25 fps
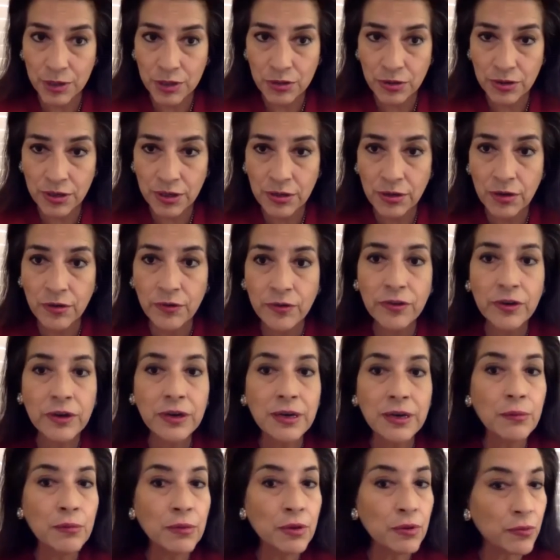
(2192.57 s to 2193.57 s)
turn it over and
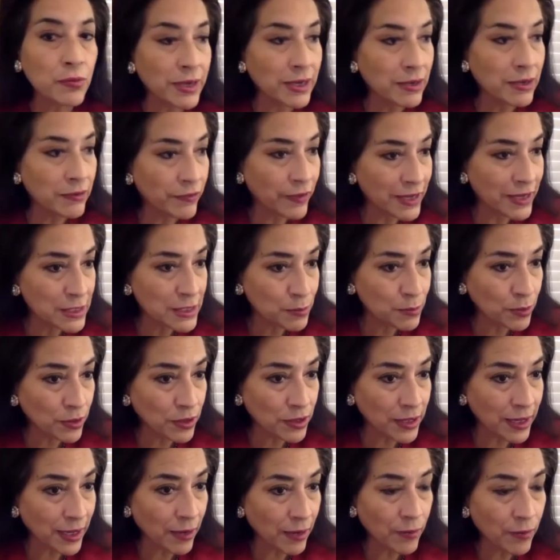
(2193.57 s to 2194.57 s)
let me read Facebook
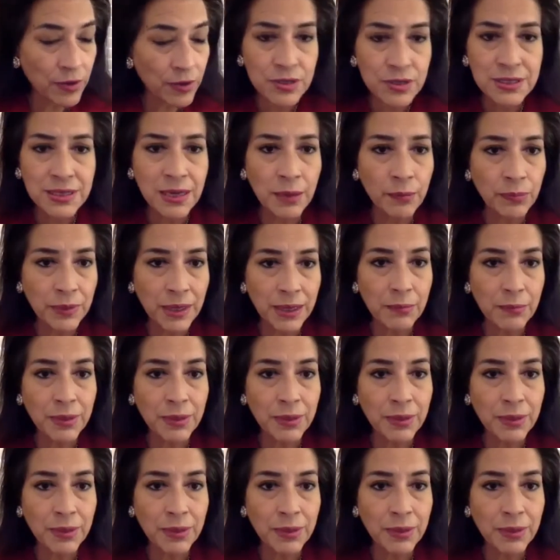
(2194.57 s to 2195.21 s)
now or something.